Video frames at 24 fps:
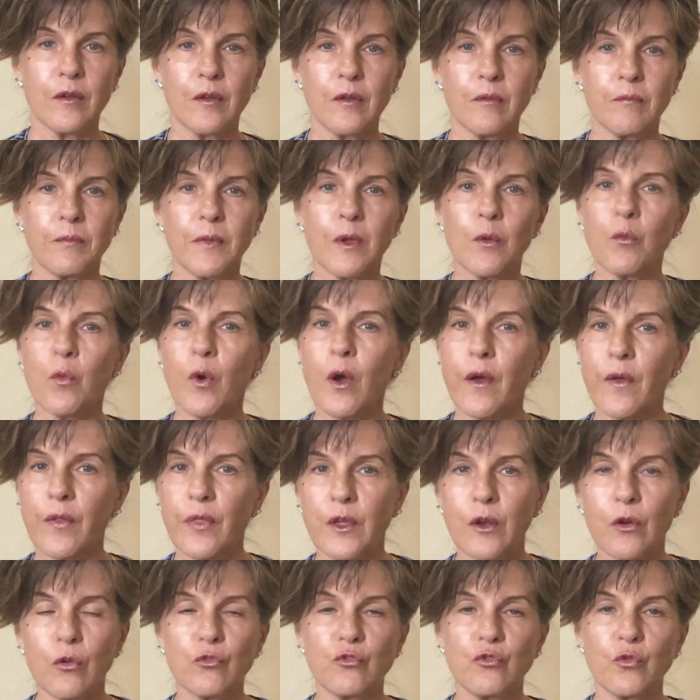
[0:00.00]
Meanwhile,
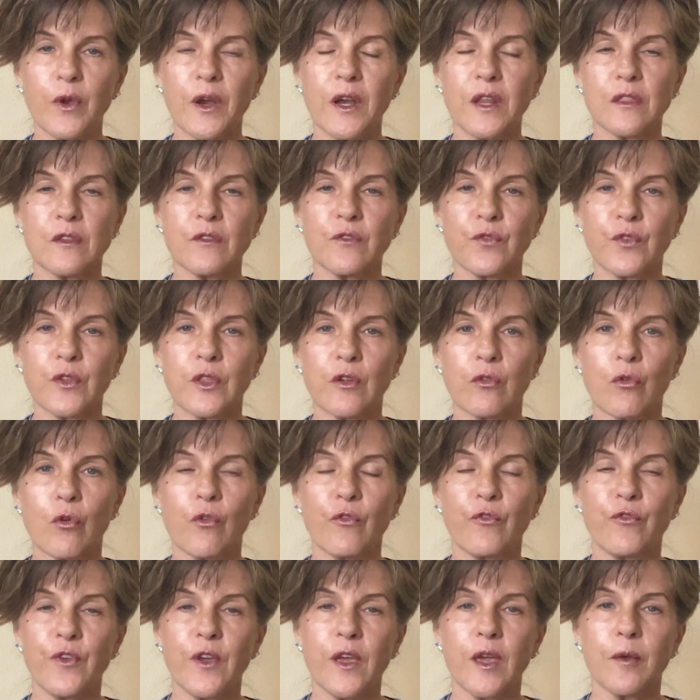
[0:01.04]
they don't do anything for their own
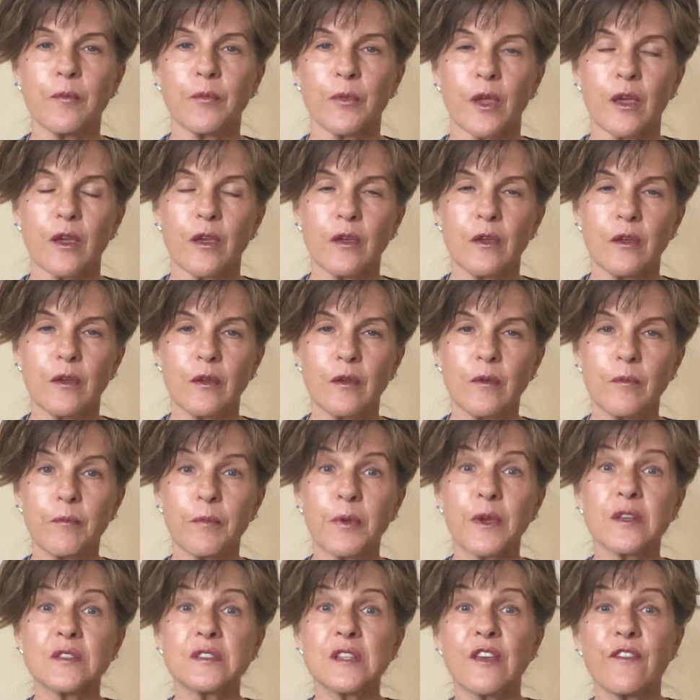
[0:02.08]
family
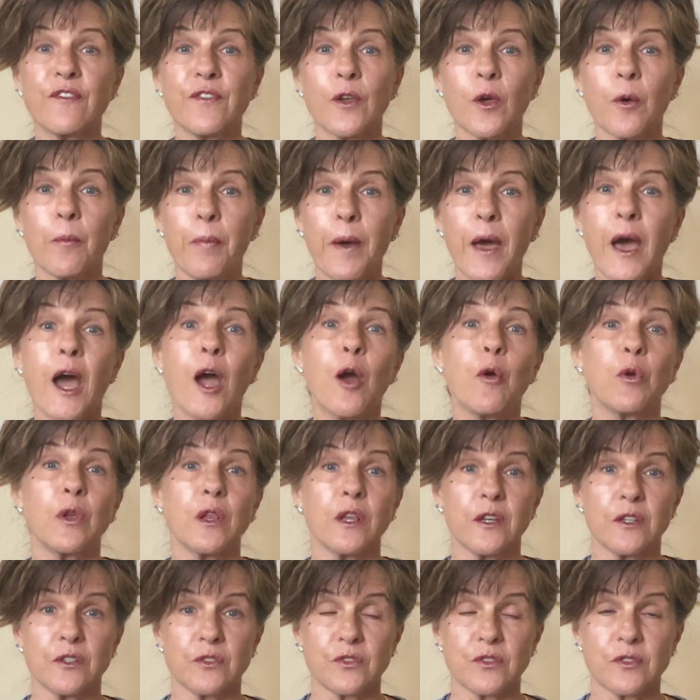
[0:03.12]
because they feel
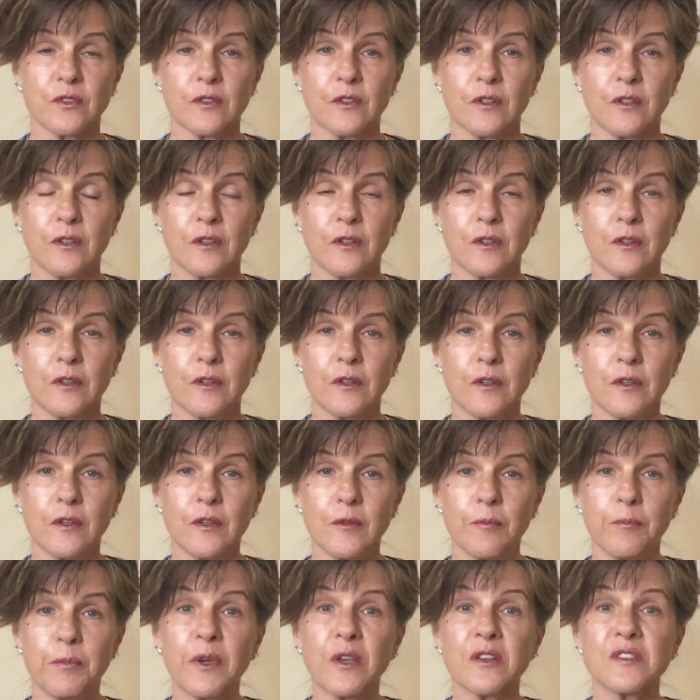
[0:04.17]
powerless
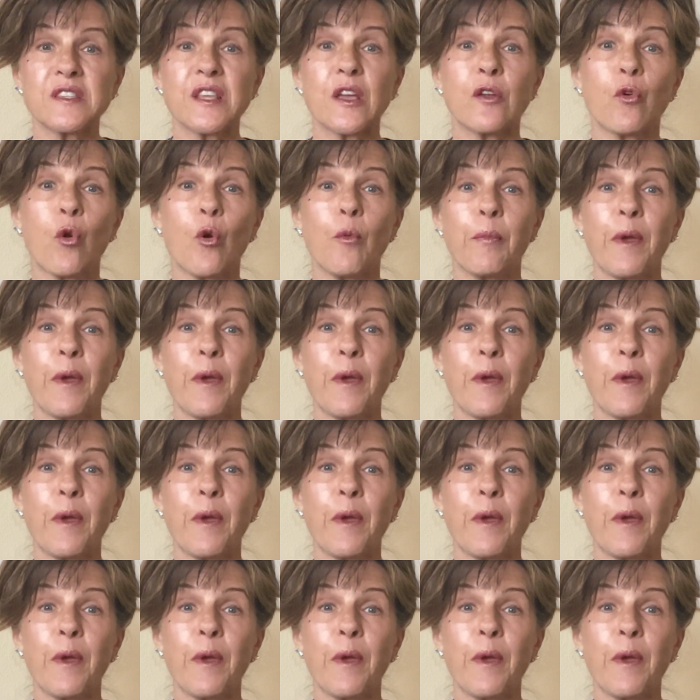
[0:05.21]
because their own